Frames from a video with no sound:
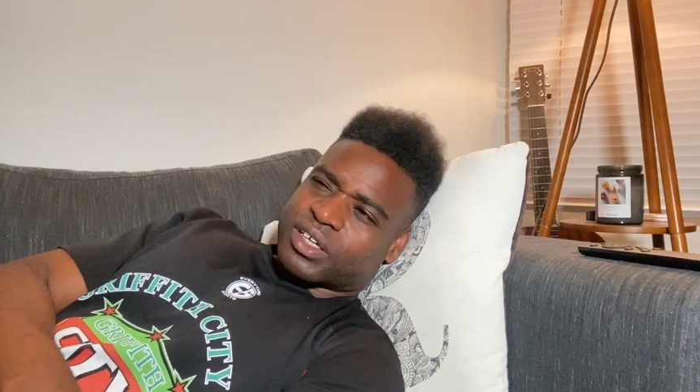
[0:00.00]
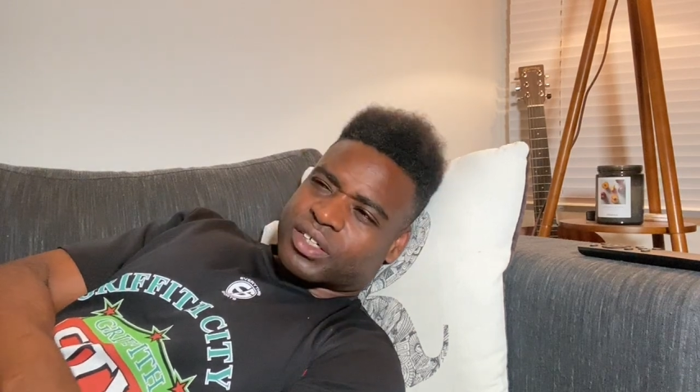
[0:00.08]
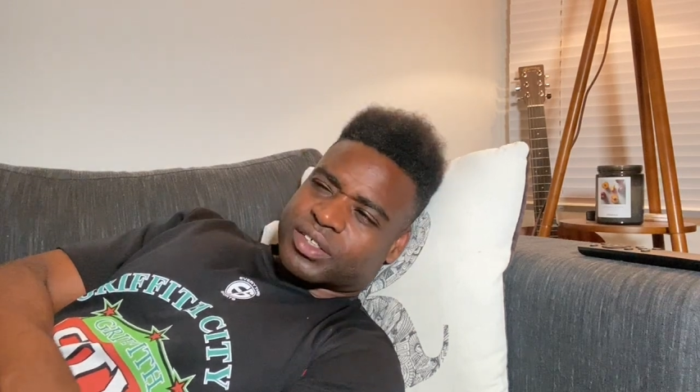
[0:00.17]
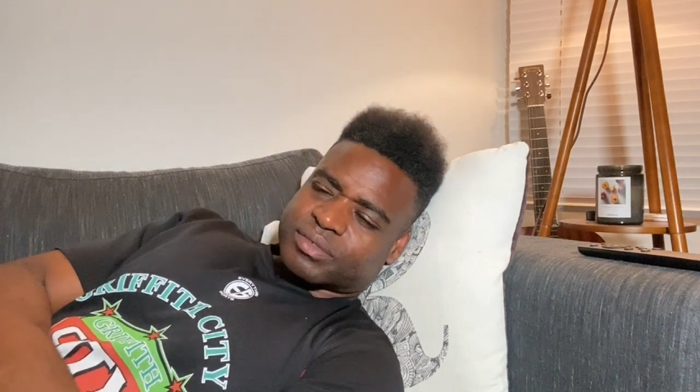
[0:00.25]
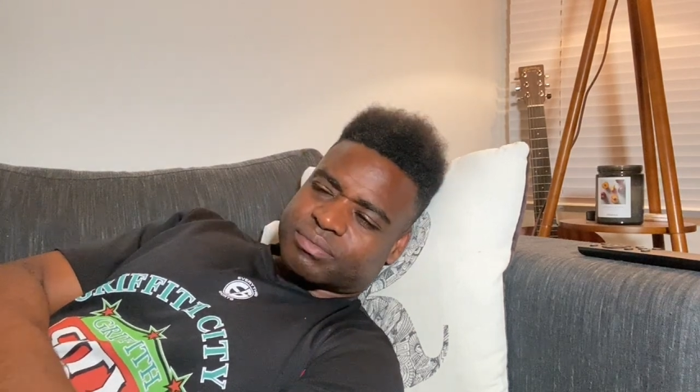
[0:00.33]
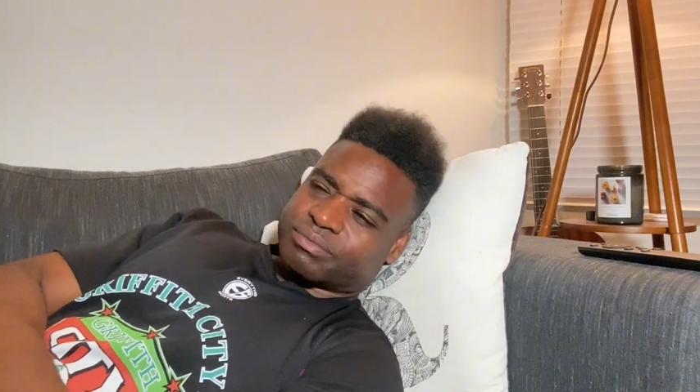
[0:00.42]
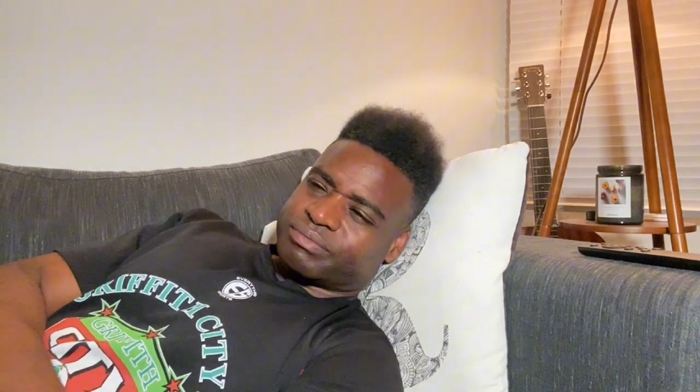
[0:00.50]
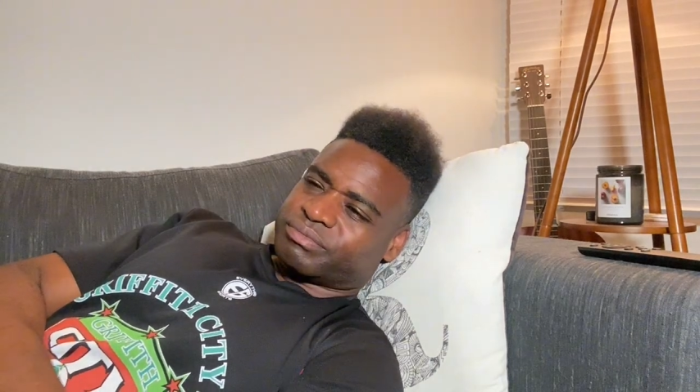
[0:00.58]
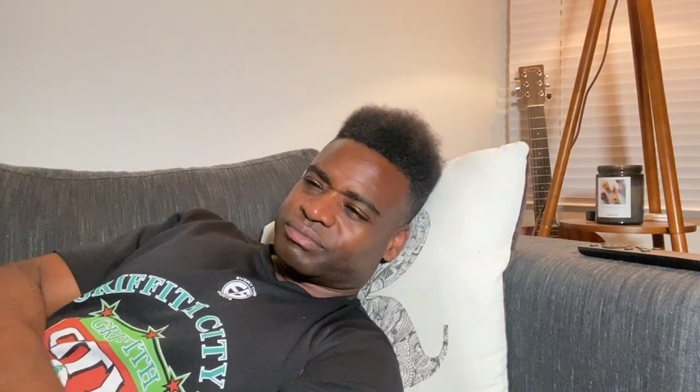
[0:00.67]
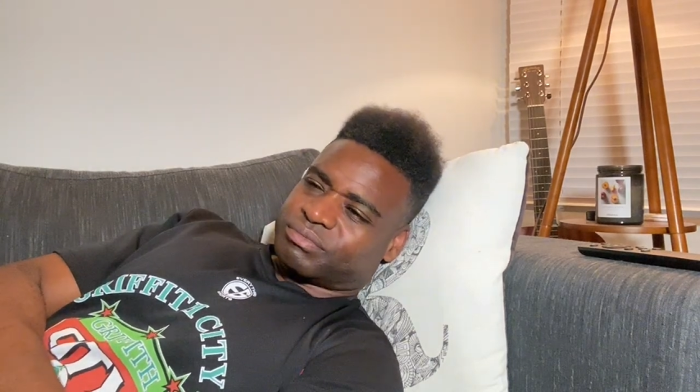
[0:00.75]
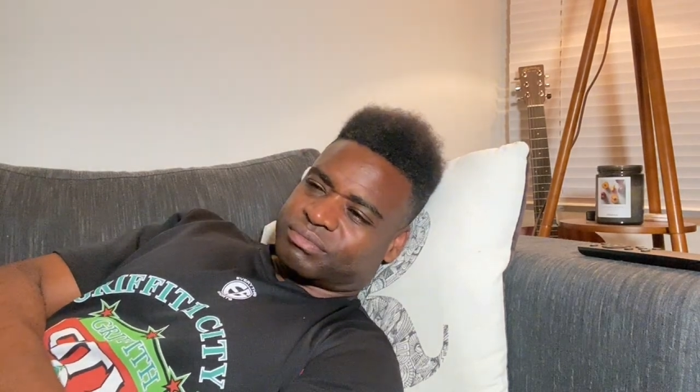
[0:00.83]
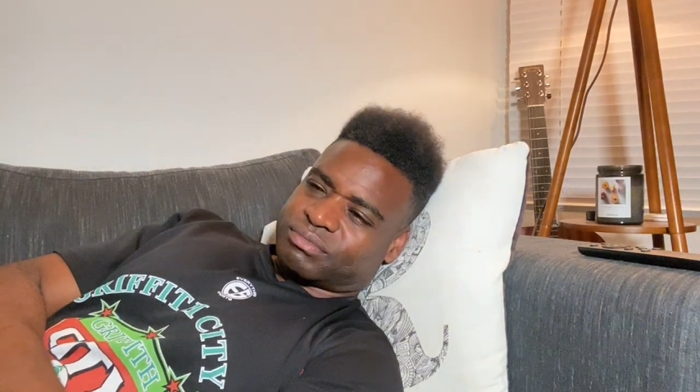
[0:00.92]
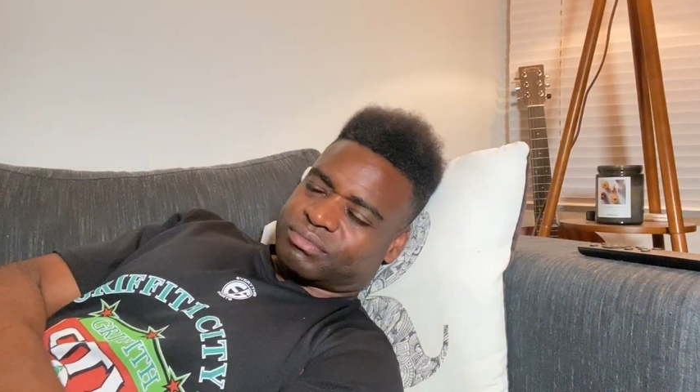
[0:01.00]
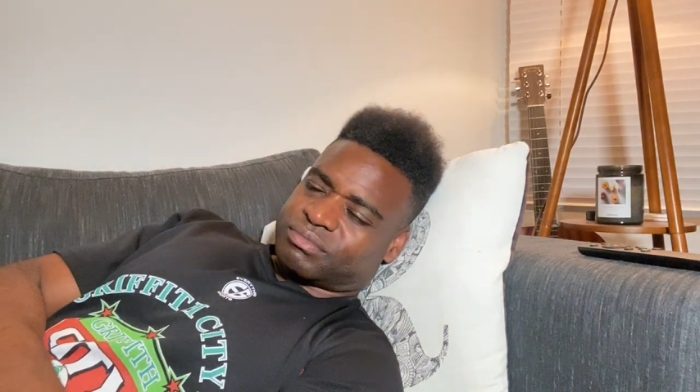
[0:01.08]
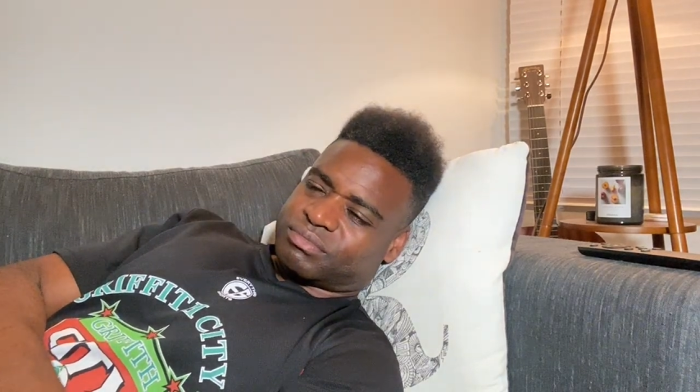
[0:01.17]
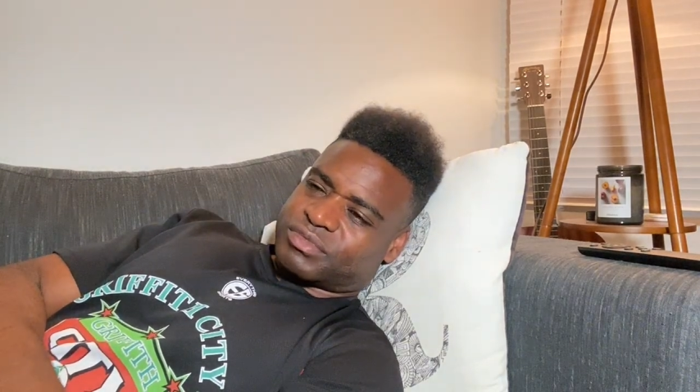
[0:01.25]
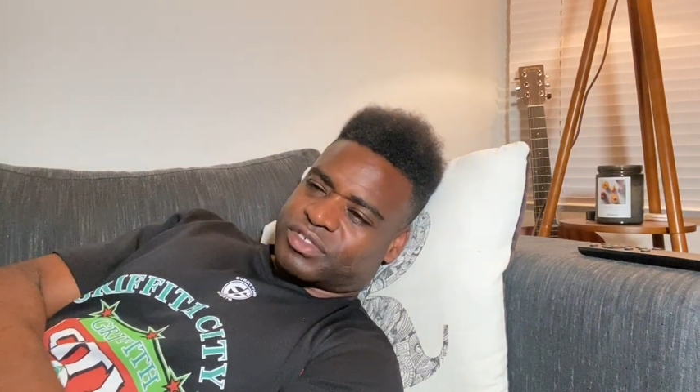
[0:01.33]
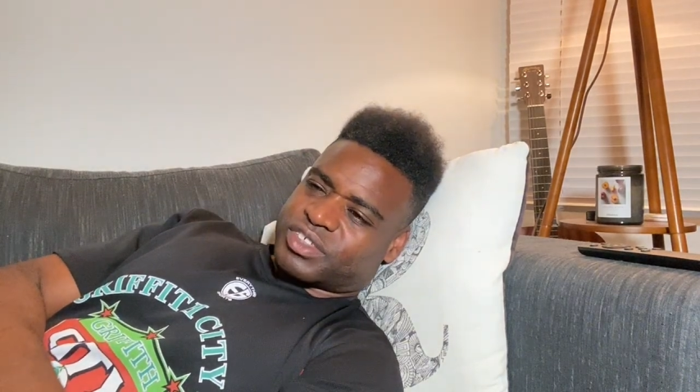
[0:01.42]
a
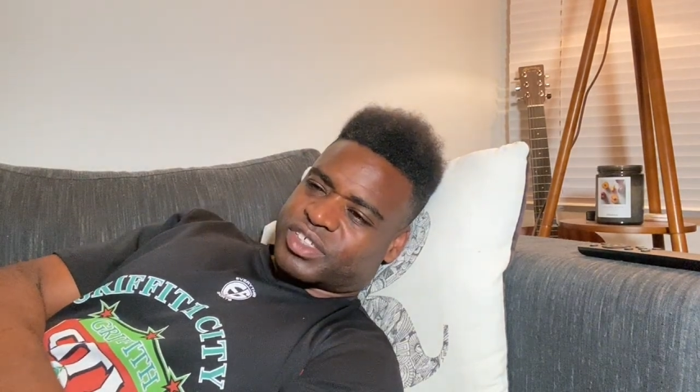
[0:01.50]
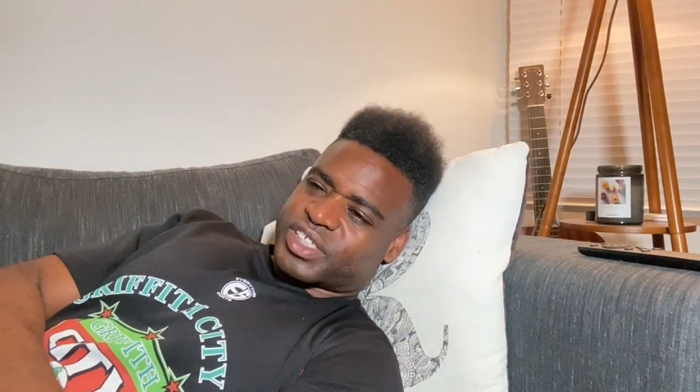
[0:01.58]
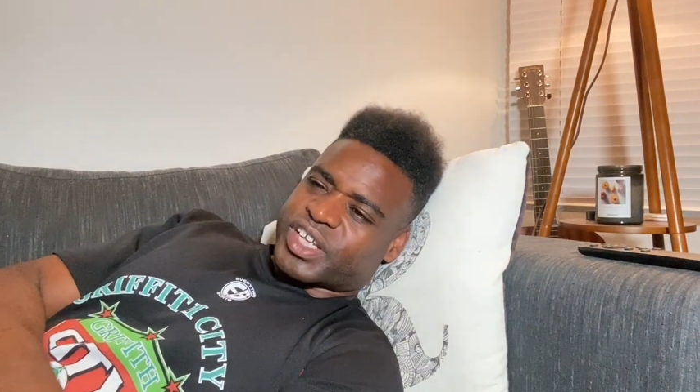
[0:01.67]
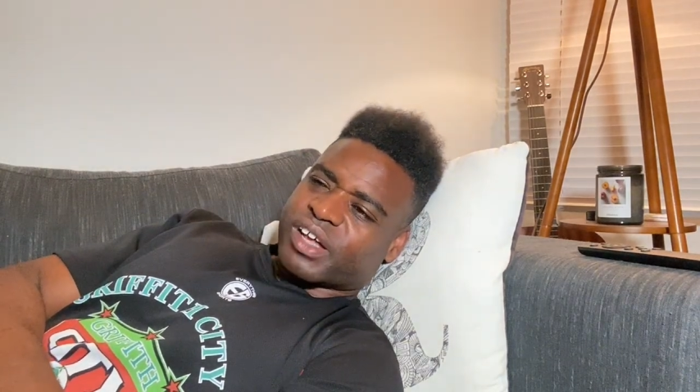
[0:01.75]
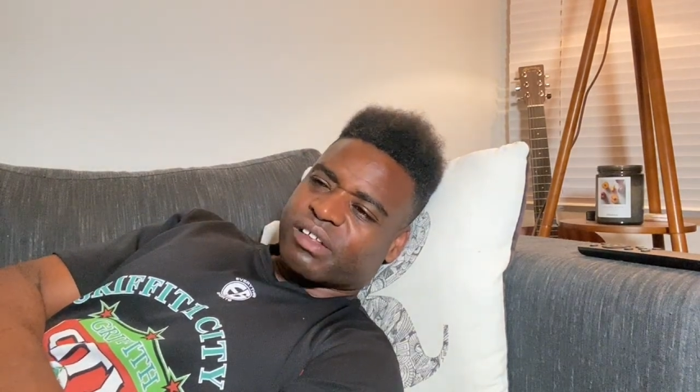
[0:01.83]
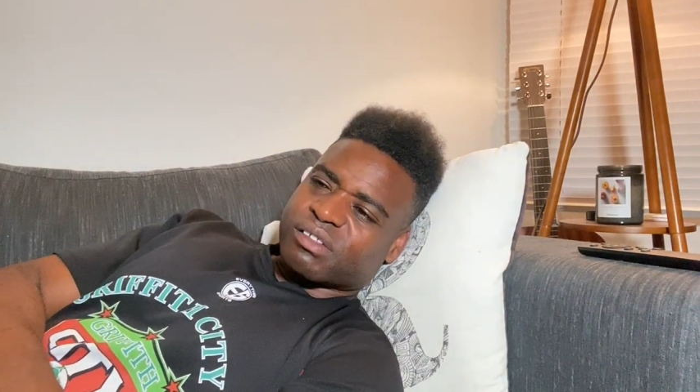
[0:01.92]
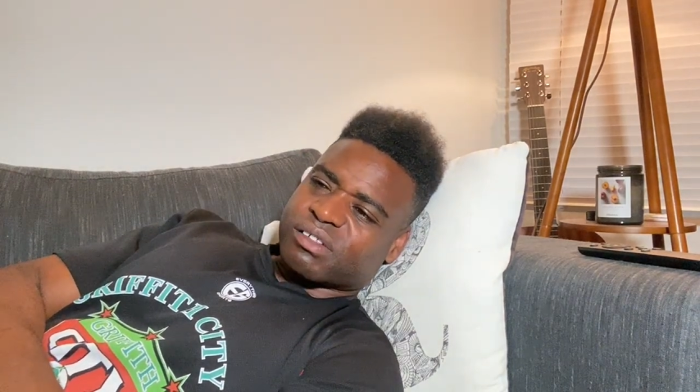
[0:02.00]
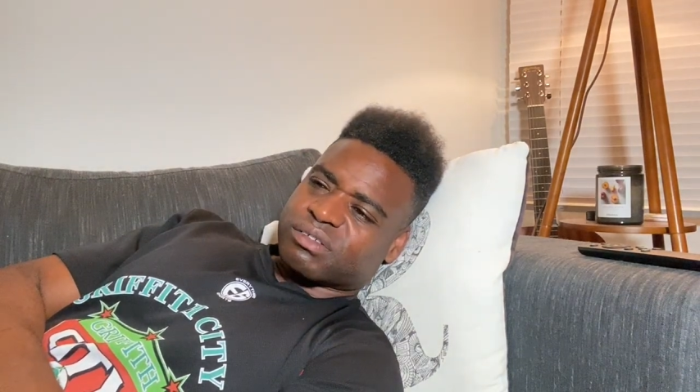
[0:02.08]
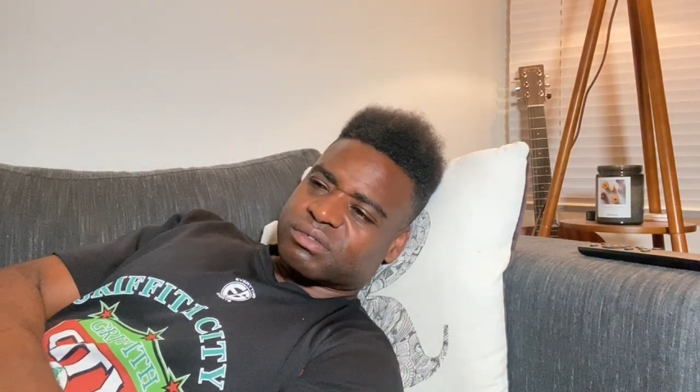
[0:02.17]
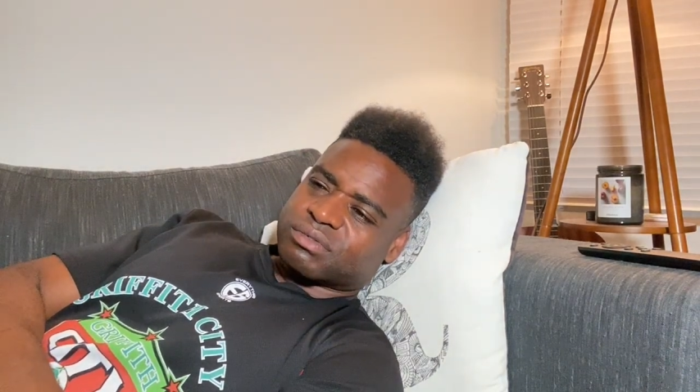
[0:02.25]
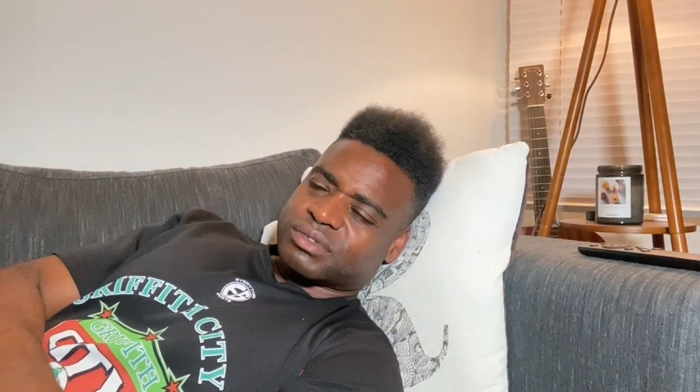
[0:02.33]
cell